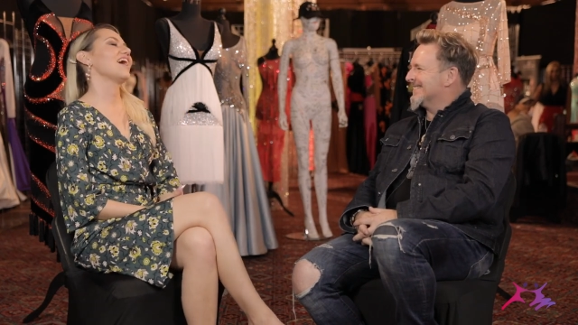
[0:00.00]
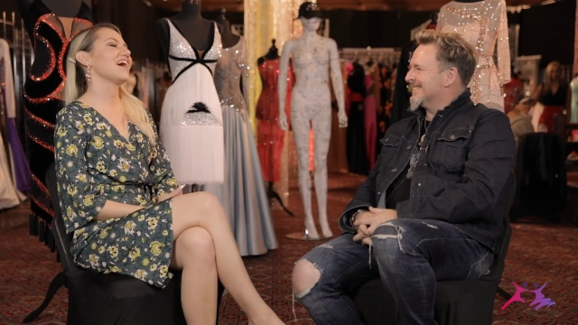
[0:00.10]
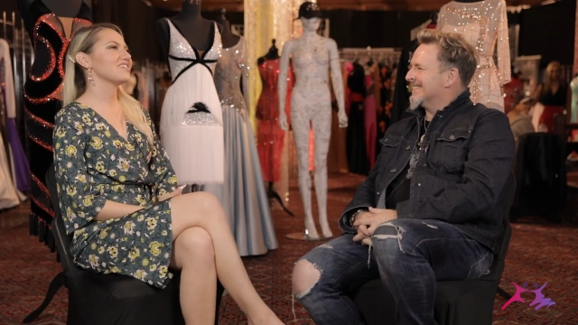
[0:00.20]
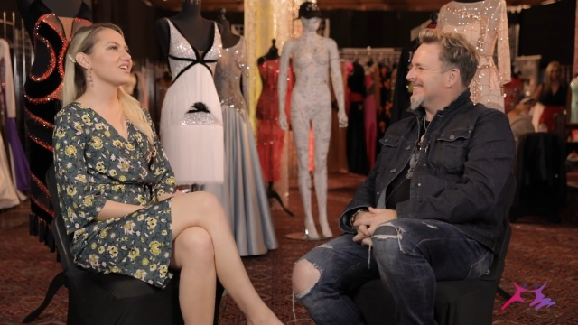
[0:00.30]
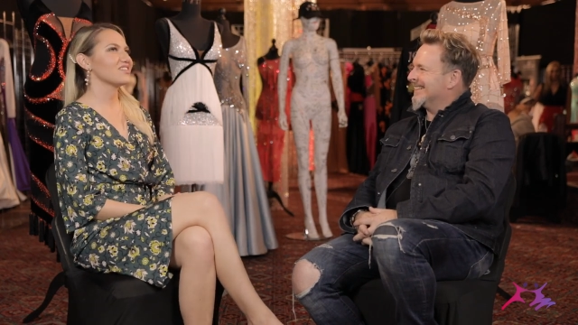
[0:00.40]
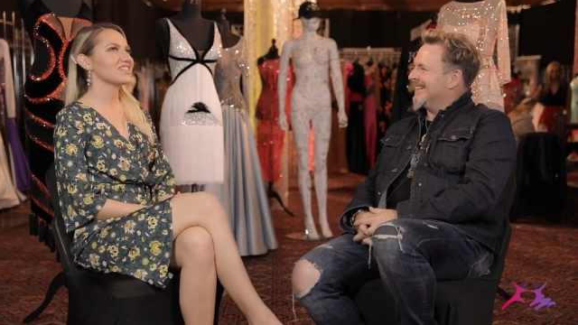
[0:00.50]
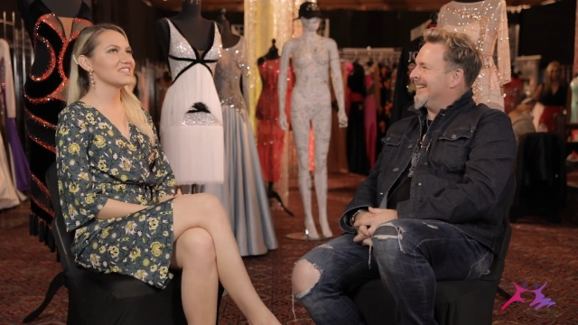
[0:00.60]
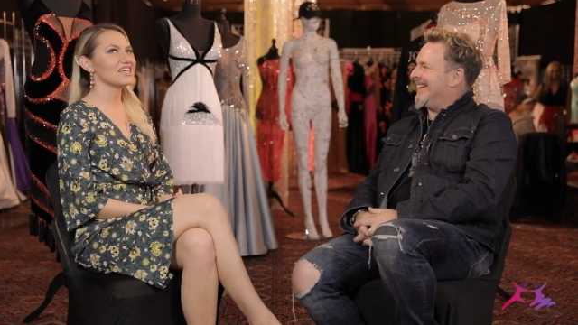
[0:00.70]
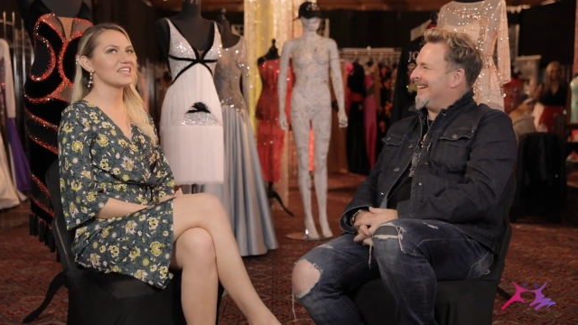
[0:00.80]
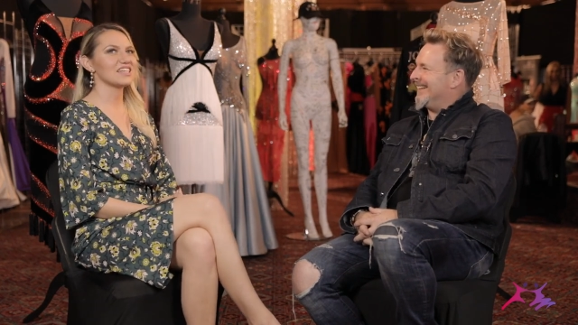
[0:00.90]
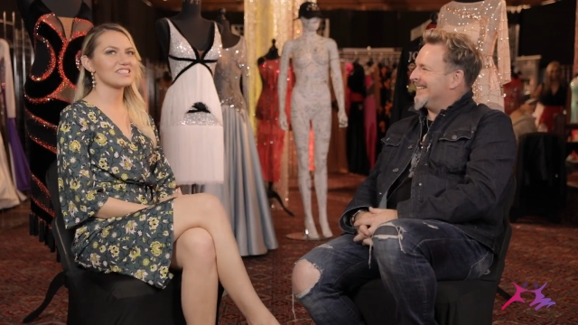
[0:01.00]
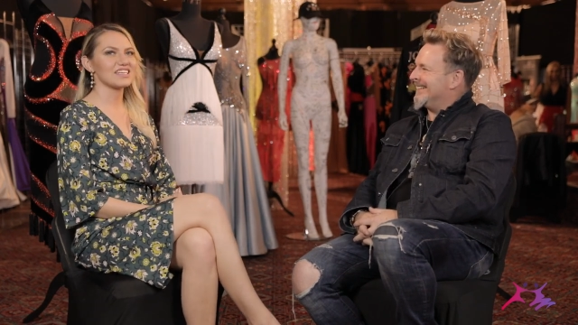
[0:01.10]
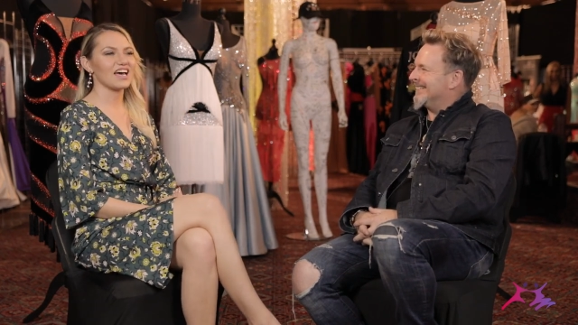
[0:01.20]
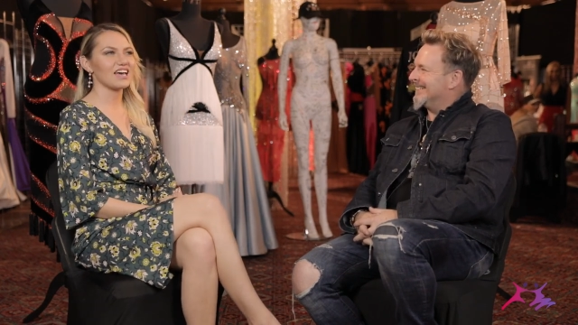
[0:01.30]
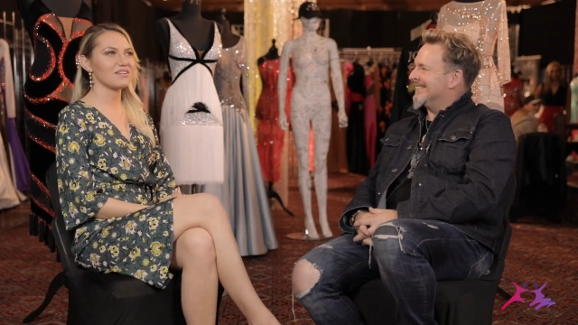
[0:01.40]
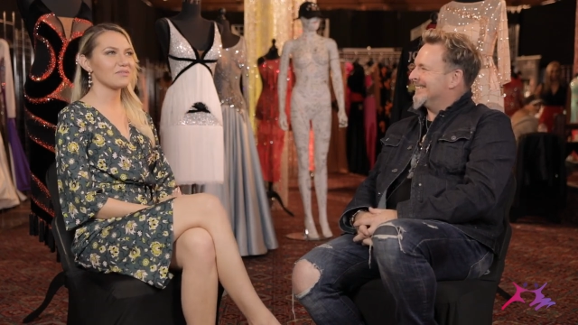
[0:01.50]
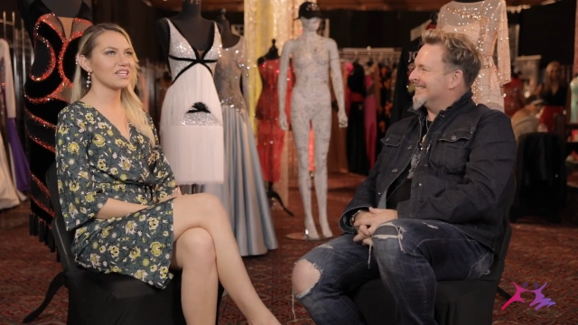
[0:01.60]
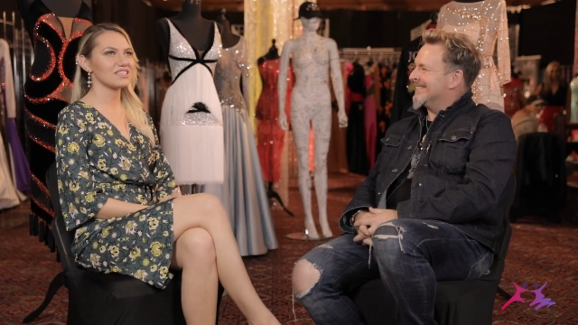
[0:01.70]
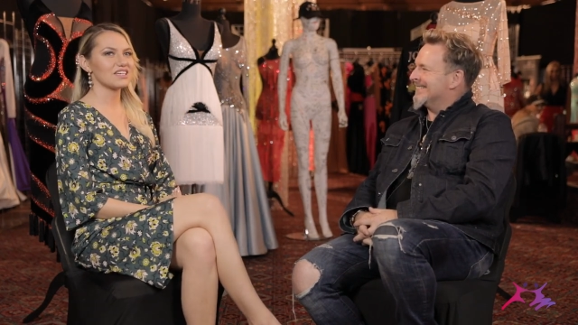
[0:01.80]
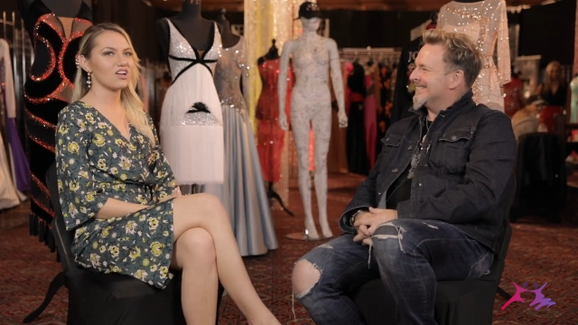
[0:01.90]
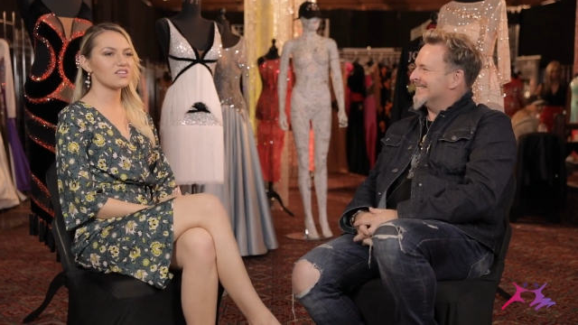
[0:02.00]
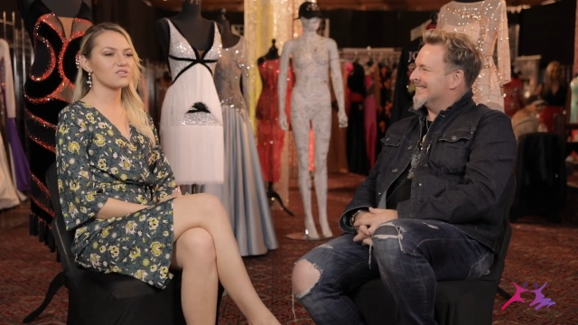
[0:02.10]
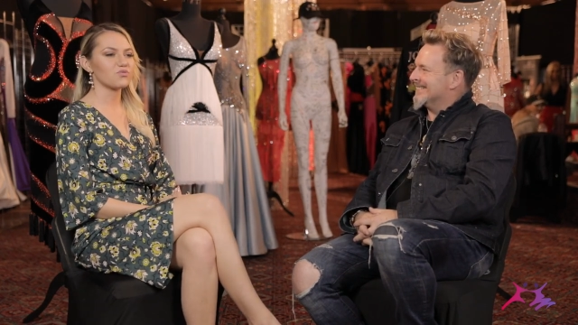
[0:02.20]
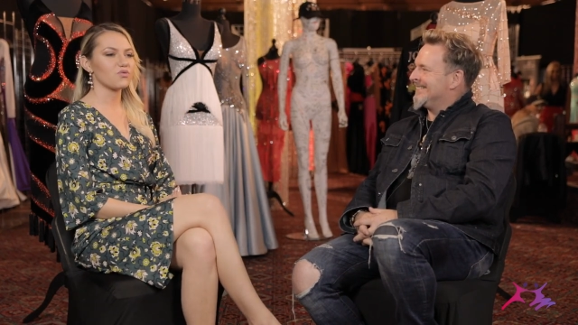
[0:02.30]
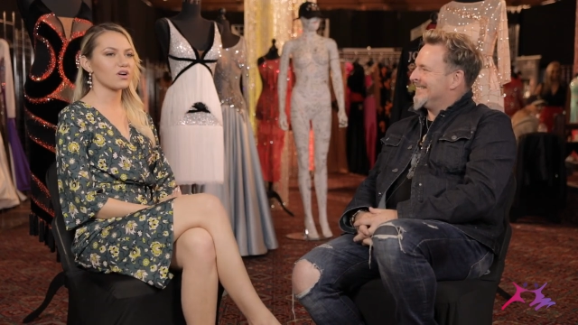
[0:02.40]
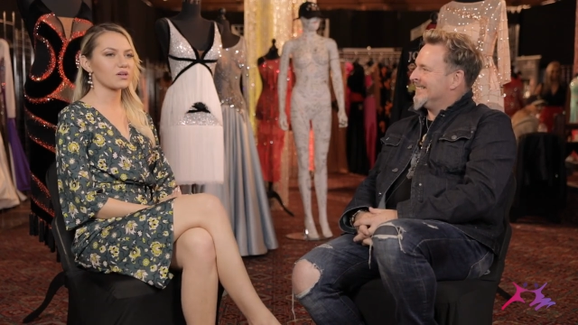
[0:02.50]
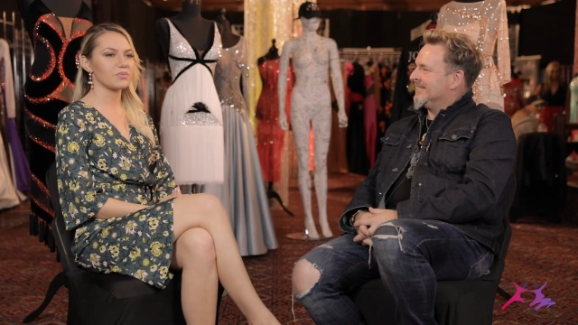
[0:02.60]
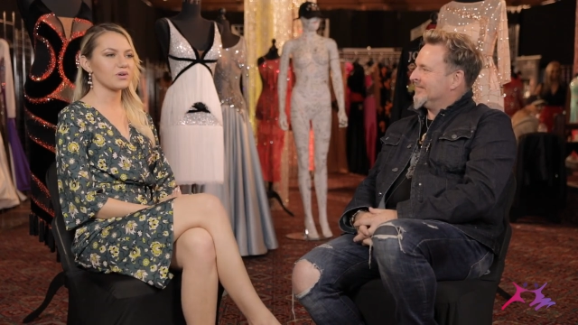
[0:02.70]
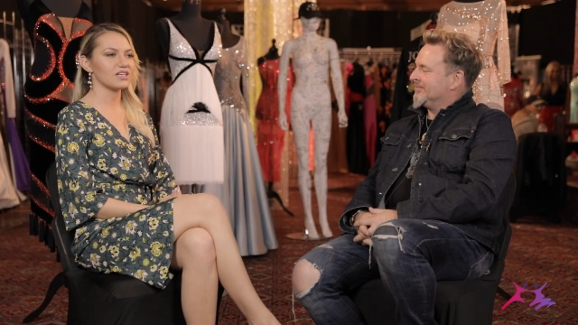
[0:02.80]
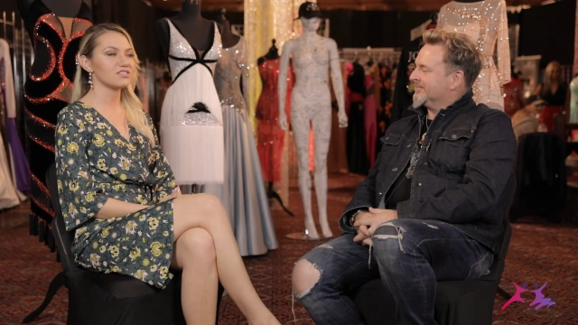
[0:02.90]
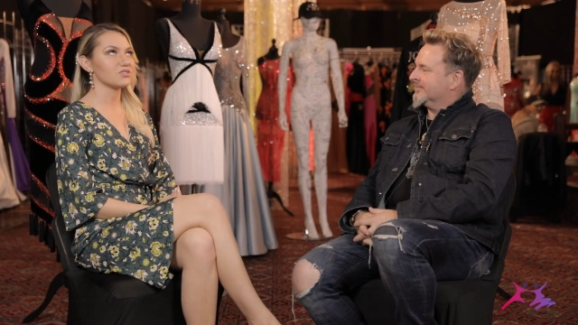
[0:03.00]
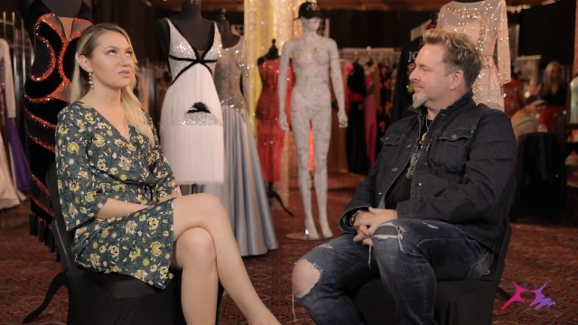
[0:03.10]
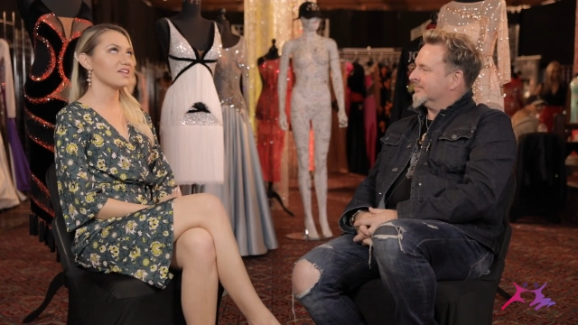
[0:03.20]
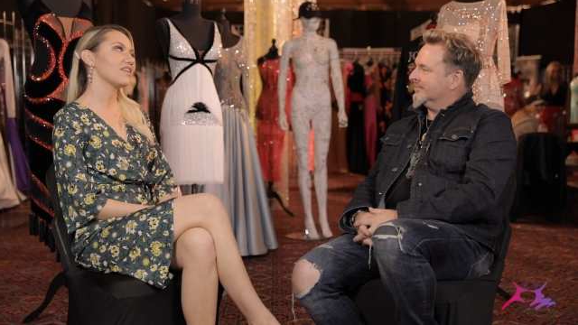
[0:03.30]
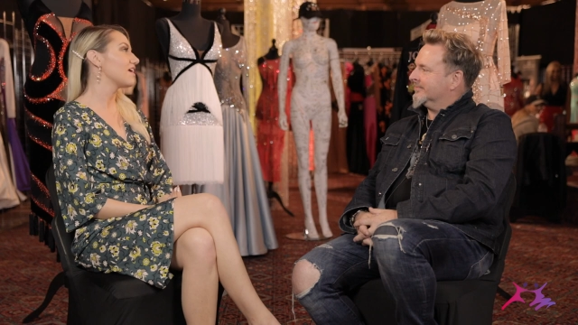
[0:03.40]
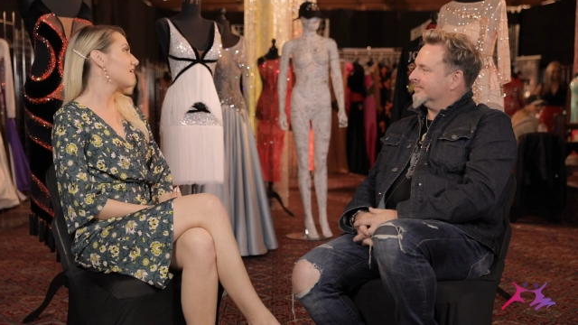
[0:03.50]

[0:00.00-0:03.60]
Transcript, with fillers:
Speaker 1: yeah, no, it, it is I mean, it's a lot of work put into it,